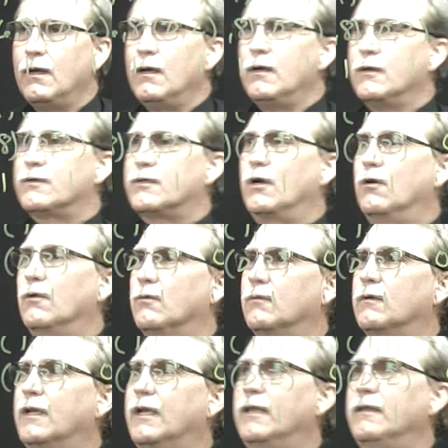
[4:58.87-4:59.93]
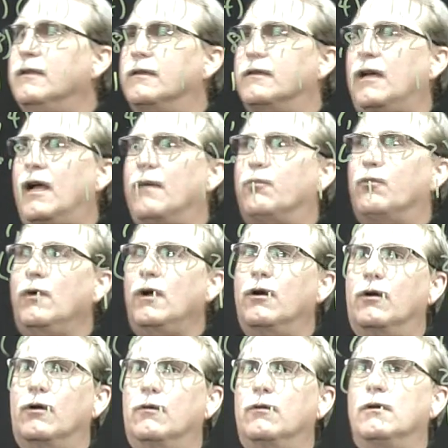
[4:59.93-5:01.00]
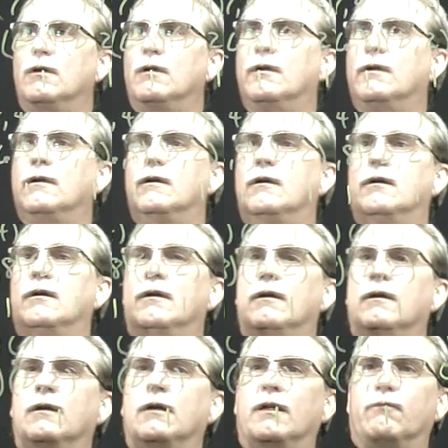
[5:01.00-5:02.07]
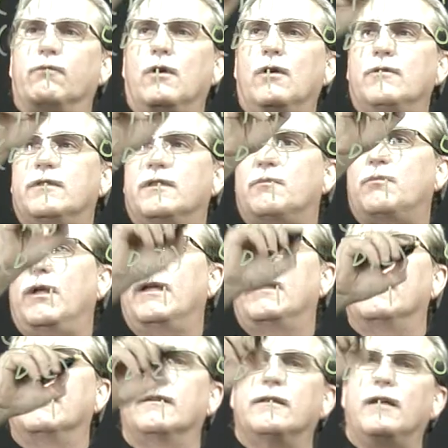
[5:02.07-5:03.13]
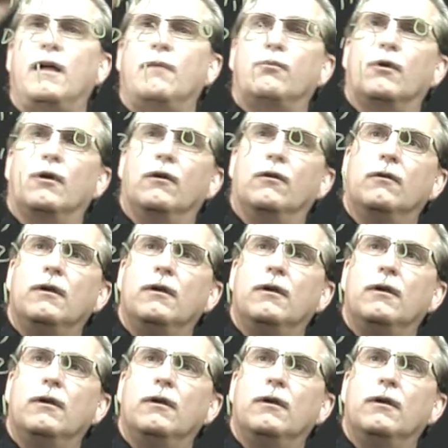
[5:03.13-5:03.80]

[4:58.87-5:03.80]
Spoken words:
So in the top row, If Rose is playing in the top row,